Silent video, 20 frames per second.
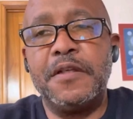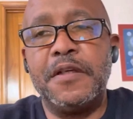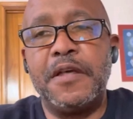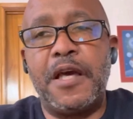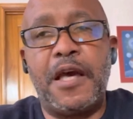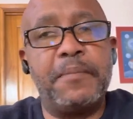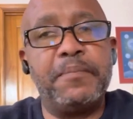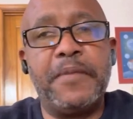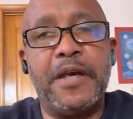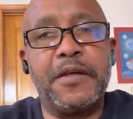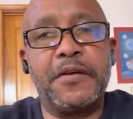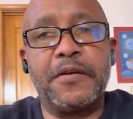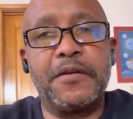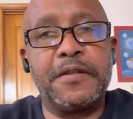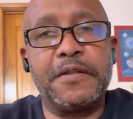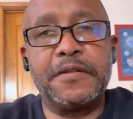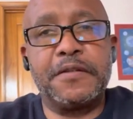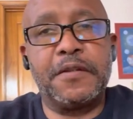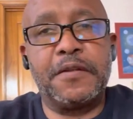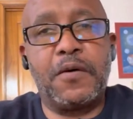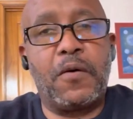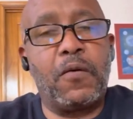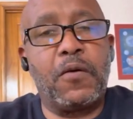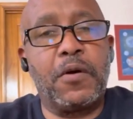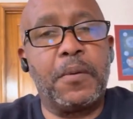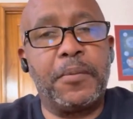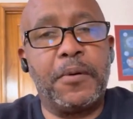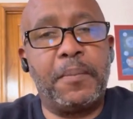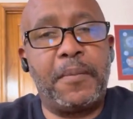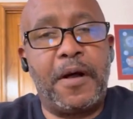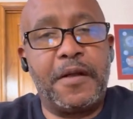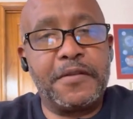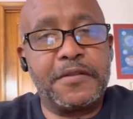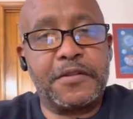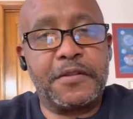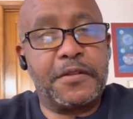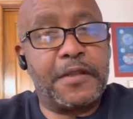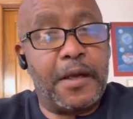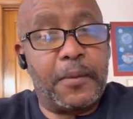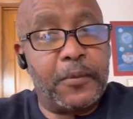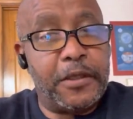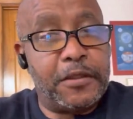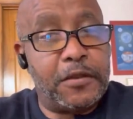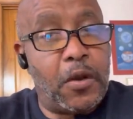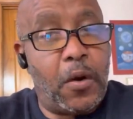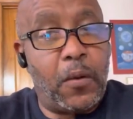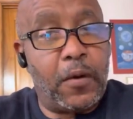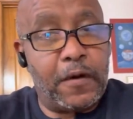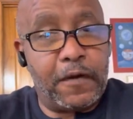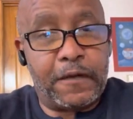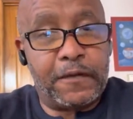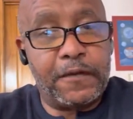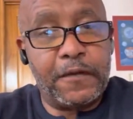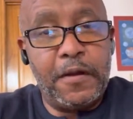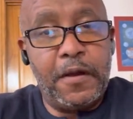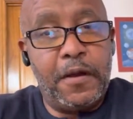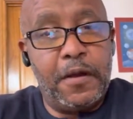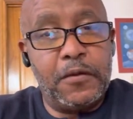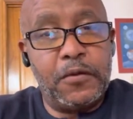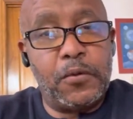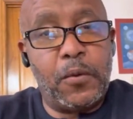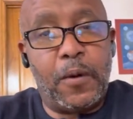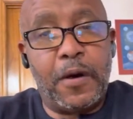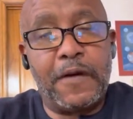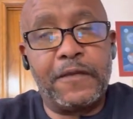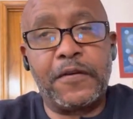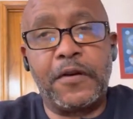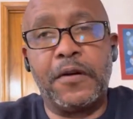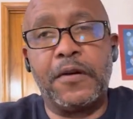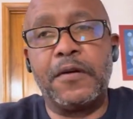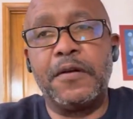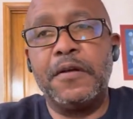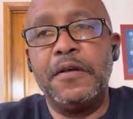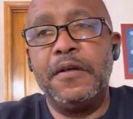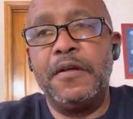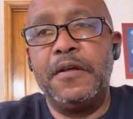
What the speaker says: and made her into the horrible monster that we know of her,